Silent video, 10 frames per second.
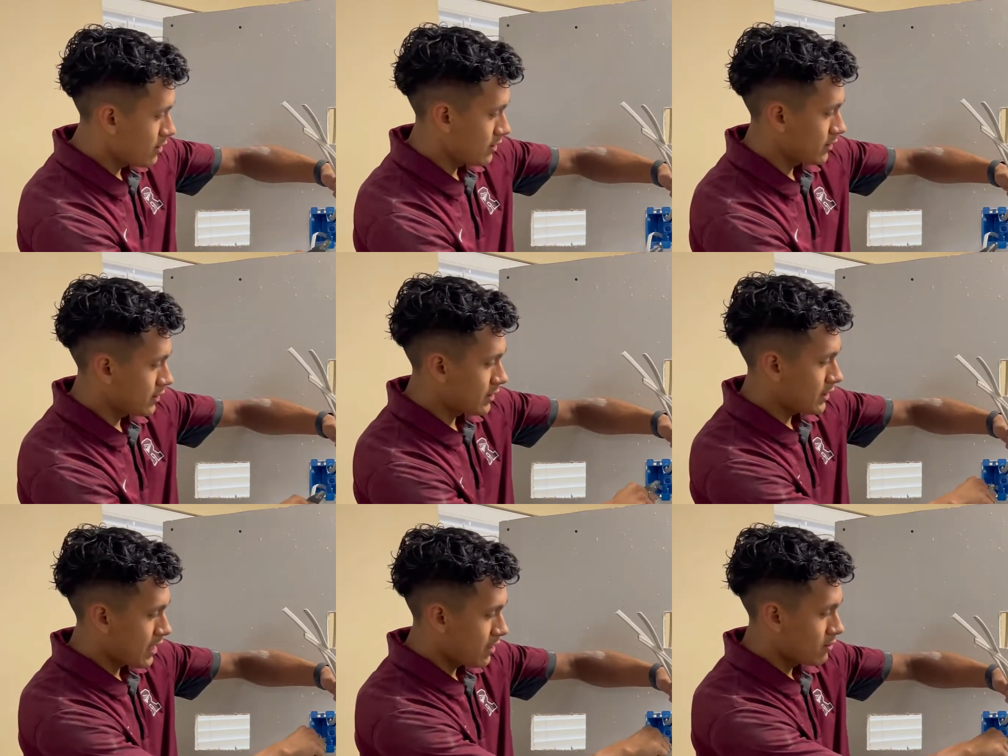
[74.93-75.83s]
and cut it,
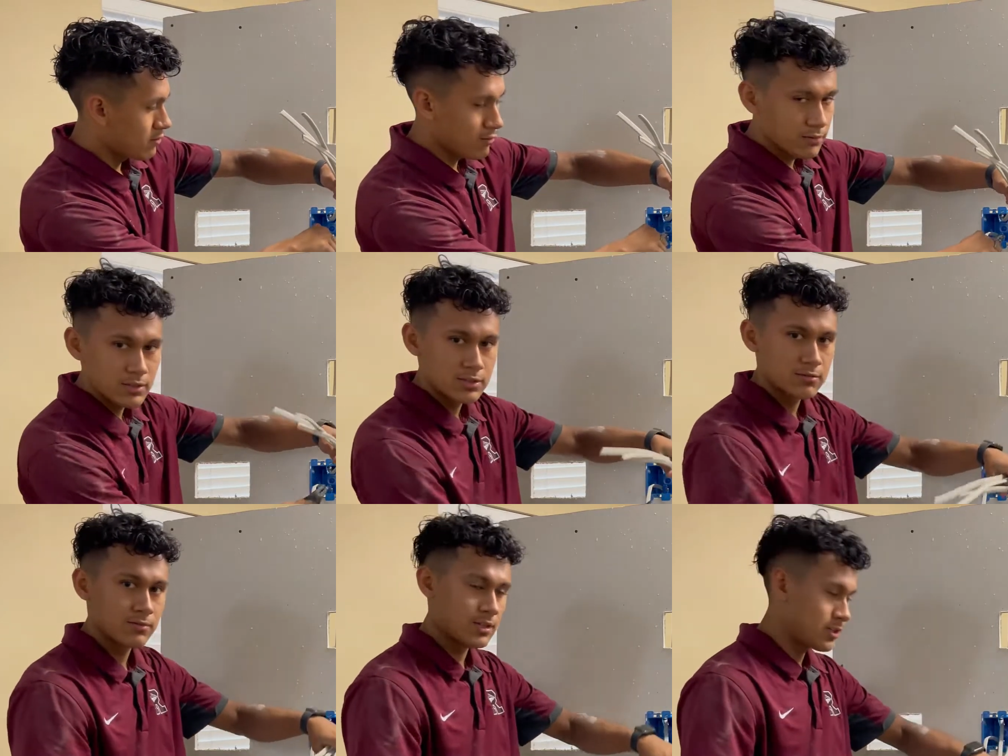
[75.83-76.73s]
I know which is
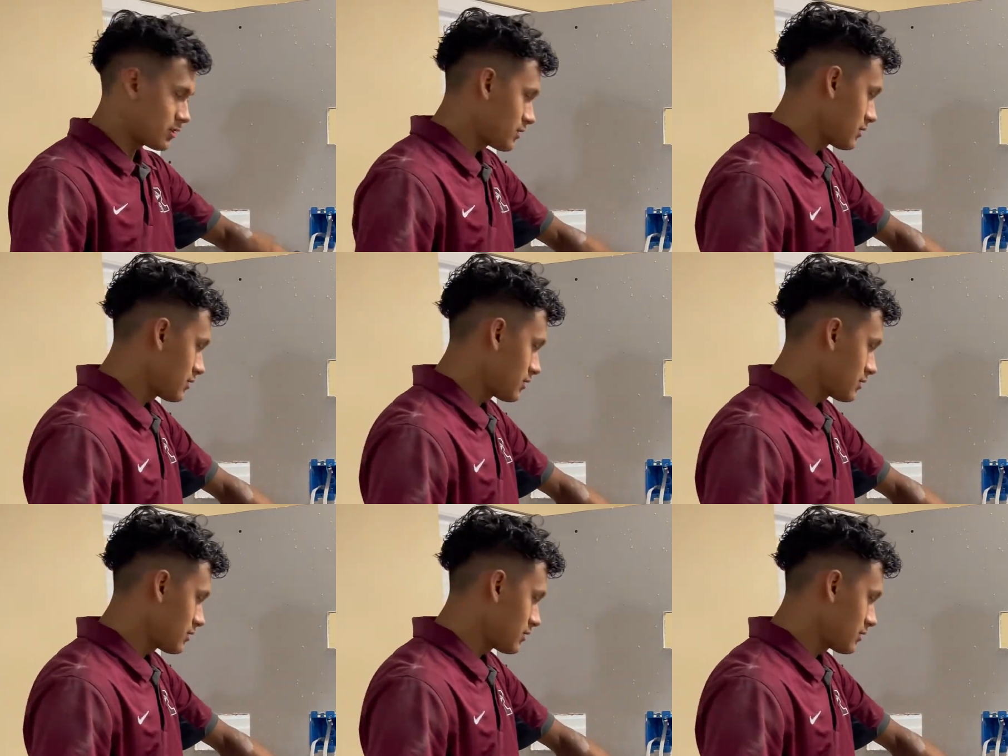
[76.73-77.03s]
which.